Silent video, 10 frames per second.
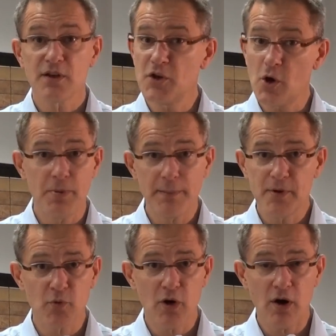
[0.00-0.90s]
No
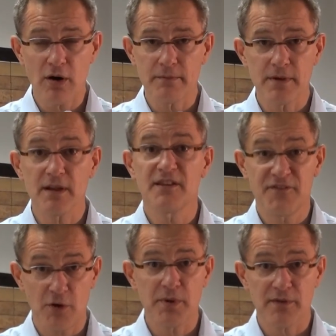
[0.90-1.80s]
babies were harmed in the
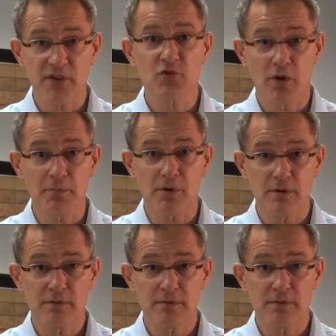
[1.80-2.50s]
filming of this rumble.